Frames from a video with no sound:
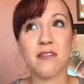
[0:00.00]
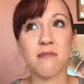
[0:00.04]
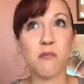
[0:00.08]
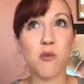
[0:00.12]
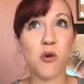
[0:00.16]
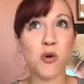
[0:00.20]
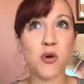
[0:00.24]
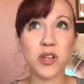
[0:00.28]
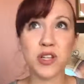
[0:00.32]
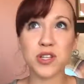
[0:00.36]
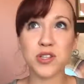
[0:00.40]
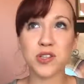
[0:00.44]

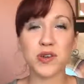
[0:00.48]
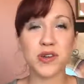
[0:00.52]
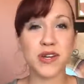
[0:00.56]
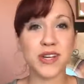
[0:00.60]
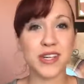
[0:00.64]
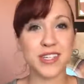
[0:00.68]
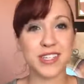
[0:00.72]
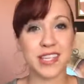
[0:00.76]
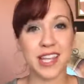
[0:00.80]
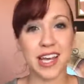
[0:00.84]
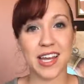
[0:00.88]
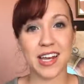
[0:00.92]
more than 2
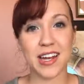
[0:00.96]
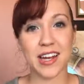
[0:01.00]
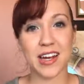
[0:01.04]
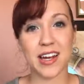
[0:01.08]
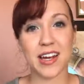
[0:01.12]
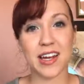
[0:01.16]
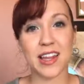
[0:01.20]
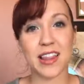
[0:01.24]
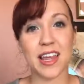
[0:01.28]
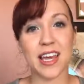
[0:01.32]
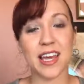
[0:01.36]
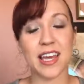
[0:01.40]
years
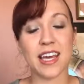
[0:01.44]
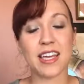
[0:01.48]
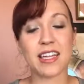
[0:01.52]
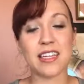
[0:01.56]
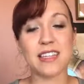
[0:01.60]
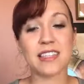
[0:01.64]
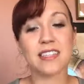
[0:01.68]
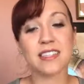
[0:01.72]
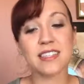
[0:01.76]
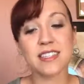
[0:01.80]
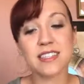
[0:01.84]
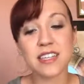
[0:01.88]
later, and
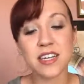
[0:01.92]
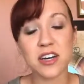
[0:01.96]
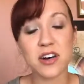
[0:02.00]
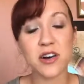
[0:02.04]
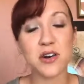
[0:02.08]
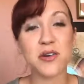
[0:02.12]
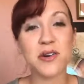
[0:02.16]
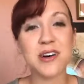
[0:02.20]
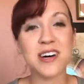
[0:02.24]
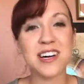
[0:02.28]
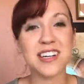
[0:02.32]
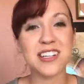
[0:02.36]
it's
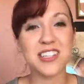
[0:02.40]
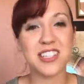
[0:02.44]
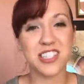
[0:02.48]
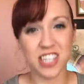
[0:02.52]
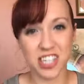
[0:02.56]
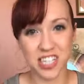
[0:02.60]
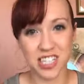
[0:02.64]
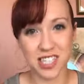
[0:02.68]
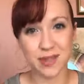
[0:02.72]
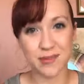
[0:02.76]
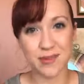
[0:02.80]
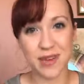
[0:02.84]
still
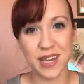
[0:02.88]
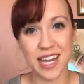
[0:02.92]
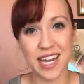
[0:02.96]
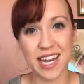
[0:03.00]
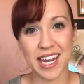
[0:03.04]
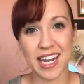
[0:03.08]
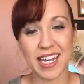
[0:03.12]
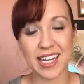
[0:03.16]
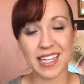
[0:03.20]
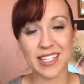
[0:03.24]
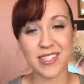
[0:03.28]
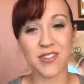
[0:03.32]
just the
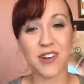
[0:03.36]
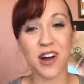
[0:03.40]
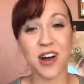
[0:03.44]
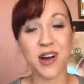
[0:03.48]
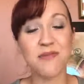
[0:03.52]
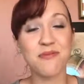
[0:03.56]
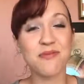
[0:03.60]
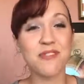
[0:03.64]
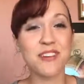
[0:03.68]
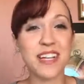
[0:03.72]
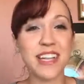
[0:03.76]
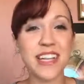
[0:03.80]
beginning. So
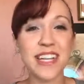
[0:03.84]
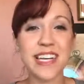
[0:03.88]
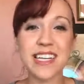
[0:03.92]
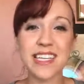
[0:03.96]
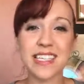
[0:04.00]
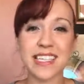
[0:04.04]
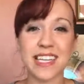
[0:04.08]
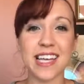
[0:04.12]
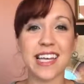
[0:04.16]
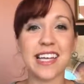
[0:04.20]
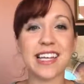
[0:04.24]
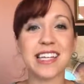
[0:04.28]
I'm really
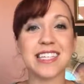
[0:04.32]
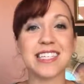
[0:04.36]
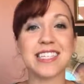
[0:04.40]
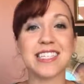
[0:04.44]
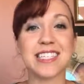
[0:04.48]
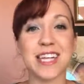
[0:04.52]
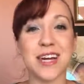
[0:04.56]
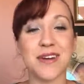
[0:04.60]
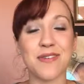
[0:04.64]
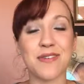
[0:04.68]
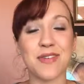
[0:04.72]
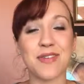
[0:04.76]
excited to
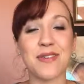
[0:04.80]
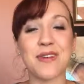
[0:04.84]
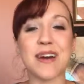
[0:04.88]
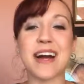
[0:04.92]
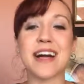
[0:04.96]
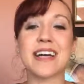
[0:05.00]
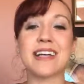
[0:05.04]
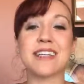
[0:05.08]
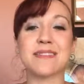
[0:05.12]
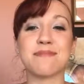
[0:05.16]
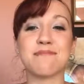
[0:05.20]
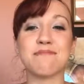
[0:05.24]
share with you
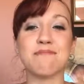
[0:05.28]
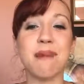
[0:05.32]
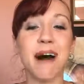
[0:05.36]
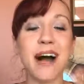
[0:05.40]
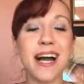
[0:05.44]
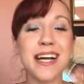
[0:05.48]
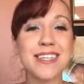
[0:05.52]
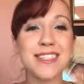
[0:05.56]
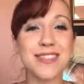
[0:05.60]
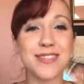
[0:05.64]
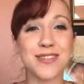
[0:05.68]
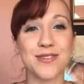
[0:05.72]
guys
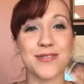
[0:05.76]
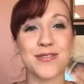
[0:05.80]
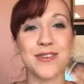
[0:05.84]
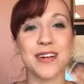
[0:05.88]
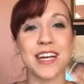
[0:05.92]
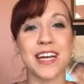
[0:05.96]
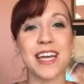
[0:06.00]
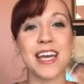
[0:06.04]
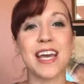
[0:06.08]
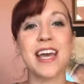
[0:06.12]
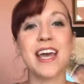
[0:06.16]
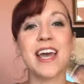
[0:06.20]
my
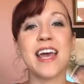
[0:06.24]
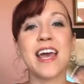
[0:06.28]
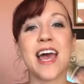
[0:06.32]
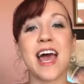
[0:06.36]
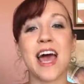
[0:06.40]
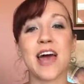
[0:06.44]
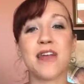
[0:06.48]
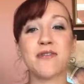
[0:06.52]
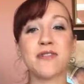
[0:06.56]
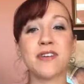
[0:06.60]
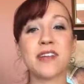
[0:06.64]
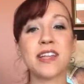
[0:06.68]
story
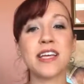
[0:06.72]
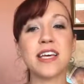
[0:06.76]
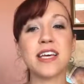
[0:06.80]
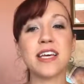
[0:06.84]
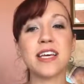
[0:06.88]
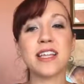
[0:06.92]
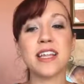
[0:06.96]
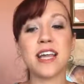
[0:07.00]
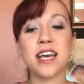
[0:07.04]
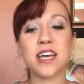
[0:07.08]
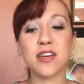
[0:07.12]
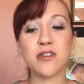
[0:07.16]
and
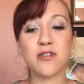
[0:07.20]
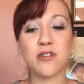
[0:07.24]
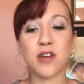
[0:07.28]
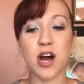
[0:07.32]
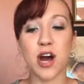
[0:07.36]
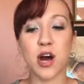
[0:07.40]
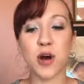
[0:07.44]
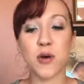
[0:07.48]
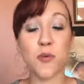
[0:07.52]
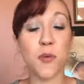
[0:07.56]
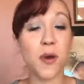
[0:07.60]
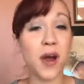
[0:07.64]
really let you
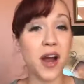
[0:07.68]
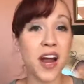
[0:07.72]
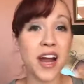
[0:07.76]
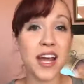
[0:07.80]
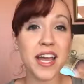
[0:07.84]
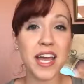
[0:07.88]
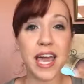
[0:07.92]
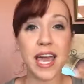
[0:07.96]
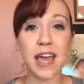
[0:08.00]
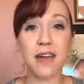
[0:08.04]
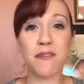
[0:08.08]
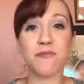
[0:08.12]
know where I
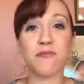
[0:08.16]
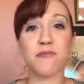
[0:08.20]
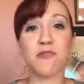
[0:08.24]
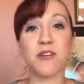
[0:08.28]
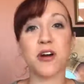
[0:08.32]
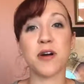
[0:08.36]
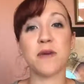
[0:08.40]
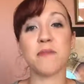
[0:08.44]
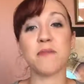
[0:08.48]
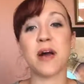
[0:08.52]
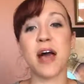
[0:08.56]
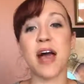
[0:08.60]
came
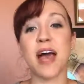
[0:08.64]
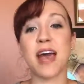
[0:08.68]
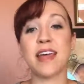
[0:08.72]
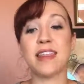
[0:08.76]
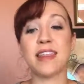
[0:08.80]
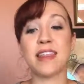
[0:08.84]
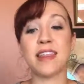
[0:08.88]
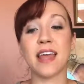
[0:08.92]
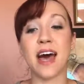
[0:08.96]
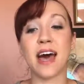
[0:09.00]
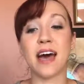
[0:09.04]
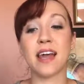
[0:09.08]
from
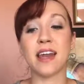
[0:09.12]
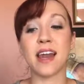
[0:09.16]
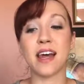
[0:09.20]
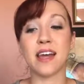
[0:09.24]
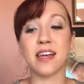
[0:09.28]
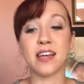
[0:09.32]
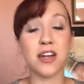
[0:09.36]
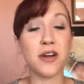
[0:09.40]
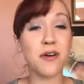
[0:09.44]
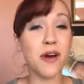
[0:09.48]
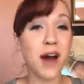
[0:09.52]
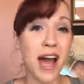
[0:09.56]
and that,
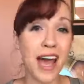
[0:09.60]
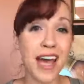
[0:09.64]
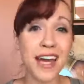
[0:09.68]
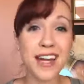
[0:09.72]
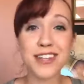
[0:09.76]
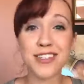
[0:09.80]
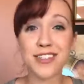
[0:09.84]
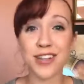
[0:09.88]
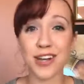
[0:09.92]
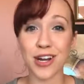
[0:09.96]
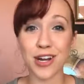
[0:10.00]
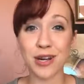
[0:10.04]
I had
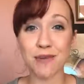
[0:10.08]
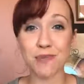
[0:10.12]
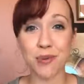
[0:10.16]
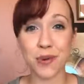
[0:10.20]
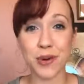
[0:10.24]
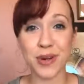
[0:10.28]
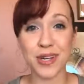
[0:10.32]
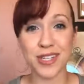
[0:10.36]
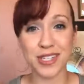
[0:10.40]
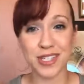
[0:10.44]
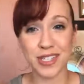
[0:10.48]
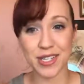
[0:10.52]
a starting
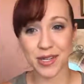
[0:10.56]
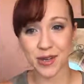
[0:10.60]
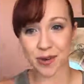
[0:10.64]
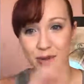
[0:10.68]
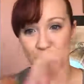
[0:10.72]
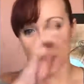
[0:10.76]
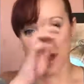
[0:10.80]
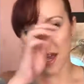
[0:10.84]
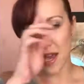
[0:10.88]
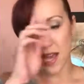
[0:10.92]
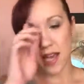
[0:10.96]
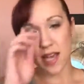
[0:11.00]
point too.
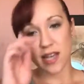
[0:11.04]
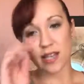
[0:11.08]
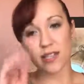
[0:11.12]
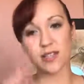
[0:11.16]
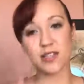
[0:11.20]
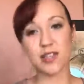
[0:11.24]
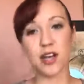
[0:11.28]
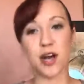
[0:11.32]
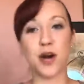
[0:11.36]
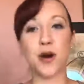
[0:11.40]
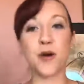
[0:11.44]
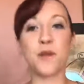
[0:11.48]

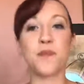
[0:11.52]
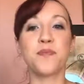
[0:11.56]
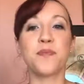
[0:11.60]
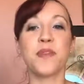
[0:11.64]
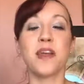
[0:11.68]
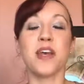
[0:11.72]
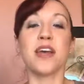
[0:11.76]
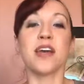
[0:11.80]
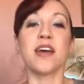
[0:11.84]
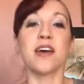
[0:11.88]
So